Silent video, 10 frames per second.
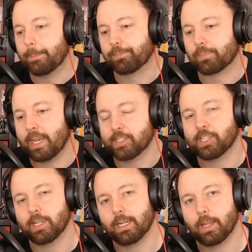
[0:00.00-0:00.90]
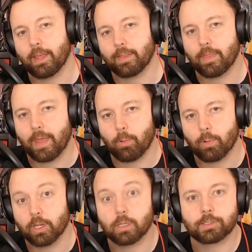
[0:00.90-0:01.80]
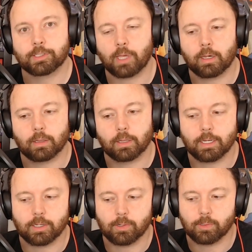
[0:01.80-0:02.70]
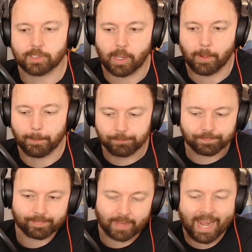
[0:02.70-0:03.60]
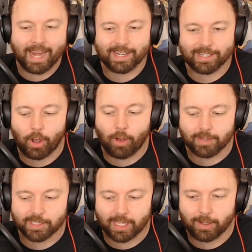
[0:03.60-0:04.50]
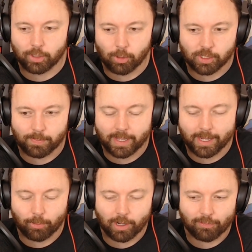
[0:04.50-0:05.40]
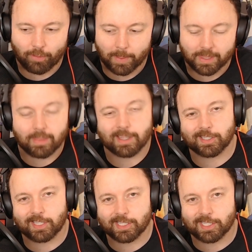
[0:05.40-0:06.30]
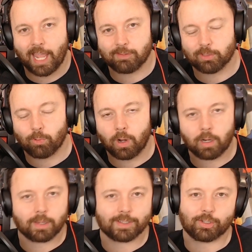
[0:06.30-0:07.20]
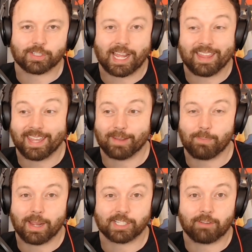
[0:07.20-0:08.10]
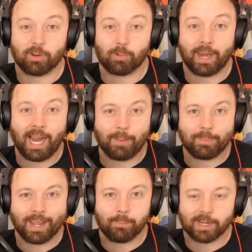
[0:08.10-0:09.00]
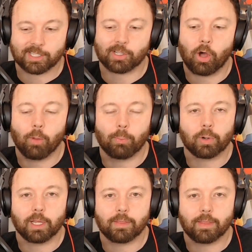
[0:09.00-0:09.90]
and it's silly to think that they would suddenly do so. And obviously Yoshi P reaffirming that this is his life's work just, I think, makes everyone happy and makes us all breathe